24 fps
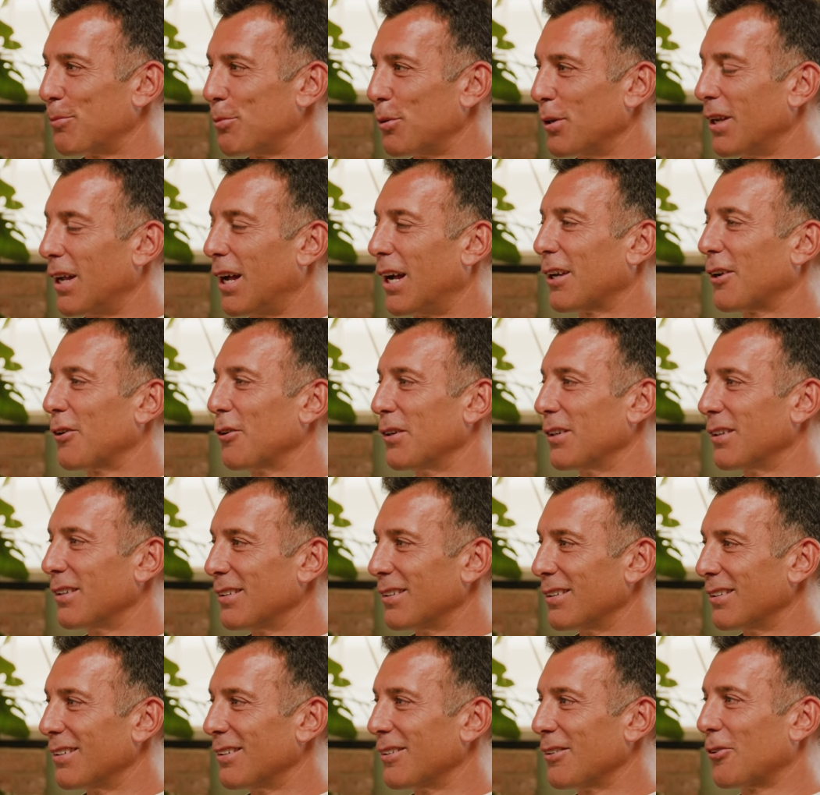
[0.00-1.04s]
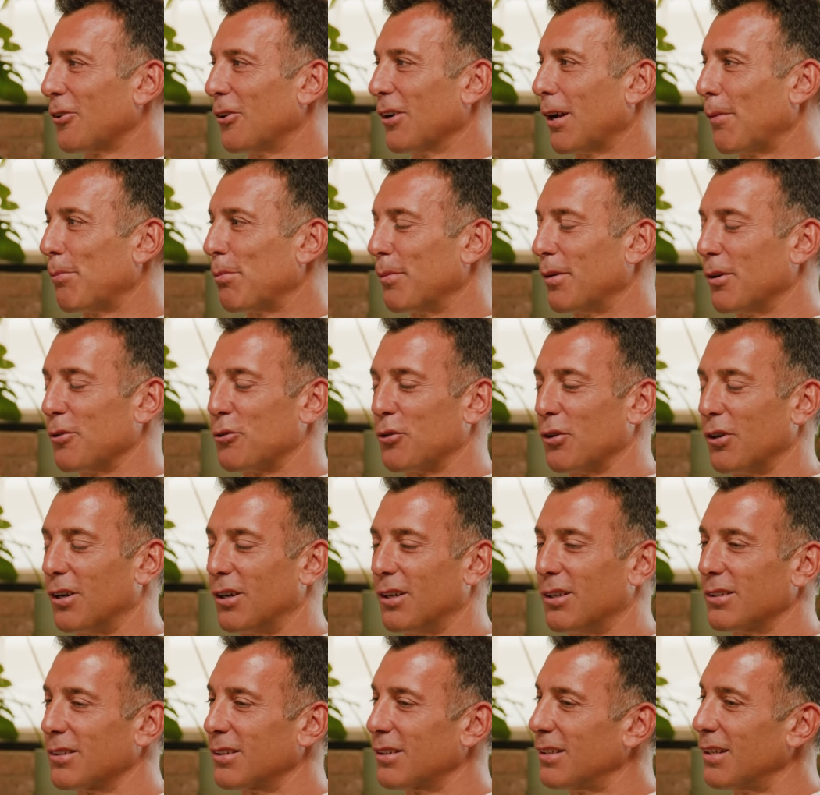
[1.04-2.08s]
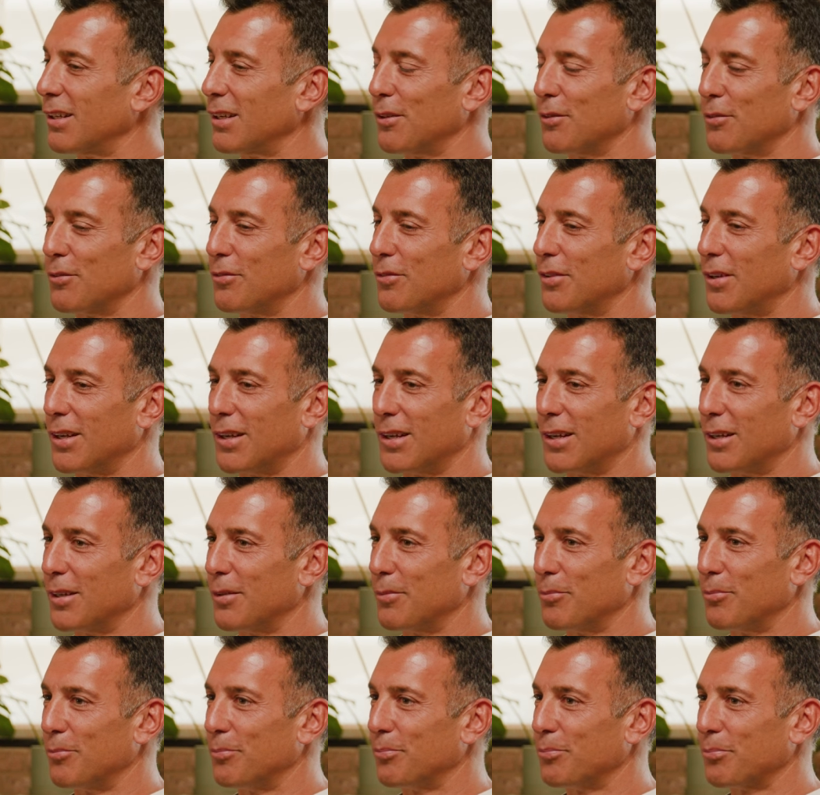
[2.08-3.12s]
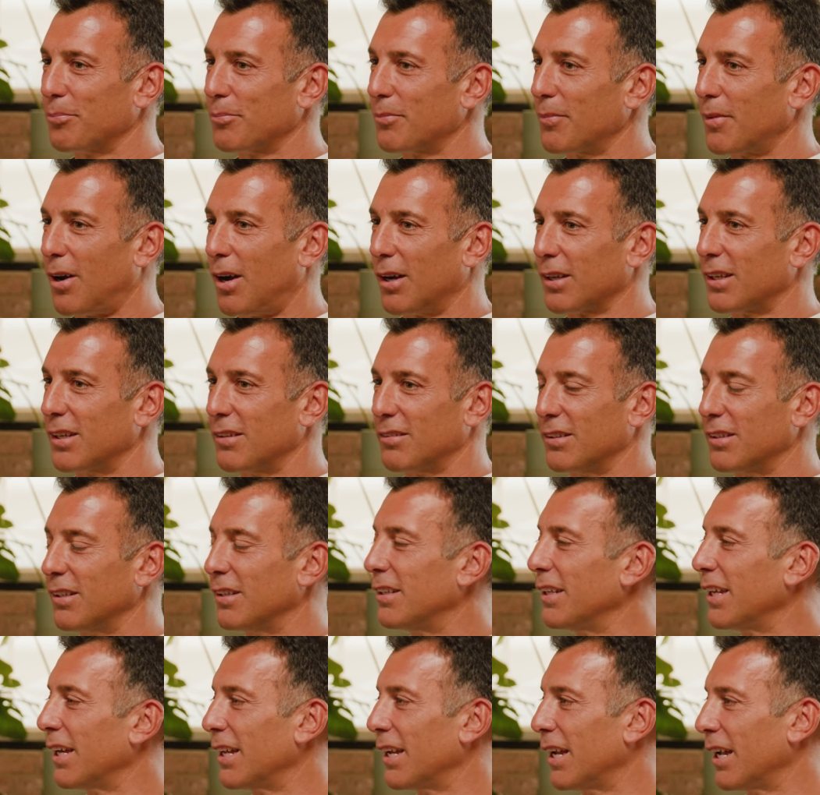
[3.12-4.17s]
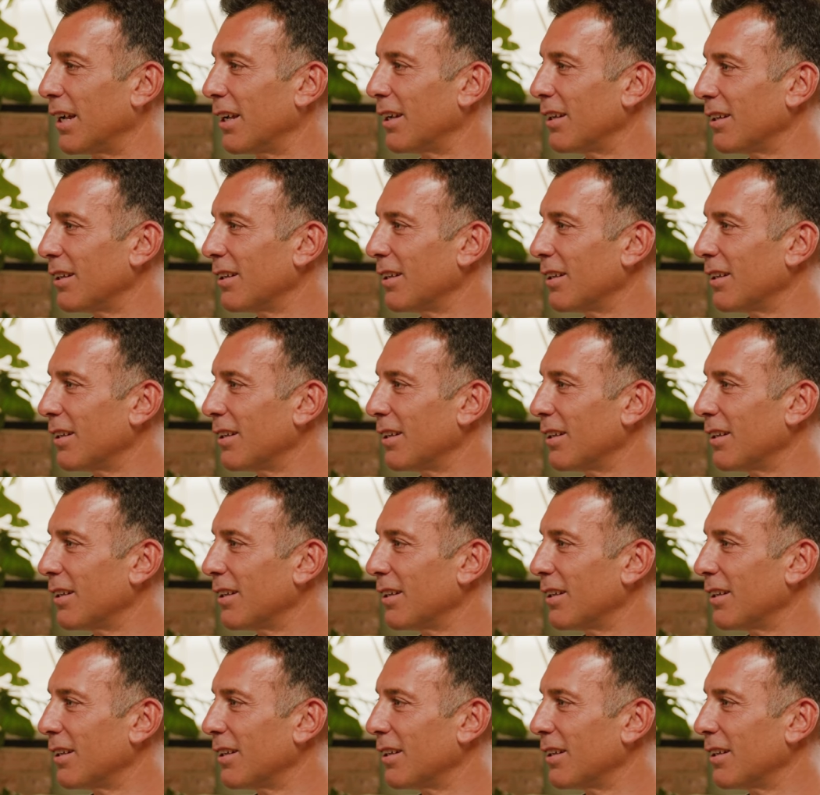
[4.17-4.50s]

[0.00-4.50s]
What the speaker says: Pretty accurate. Growing up in Montreal, kind of hockey's in the DNA.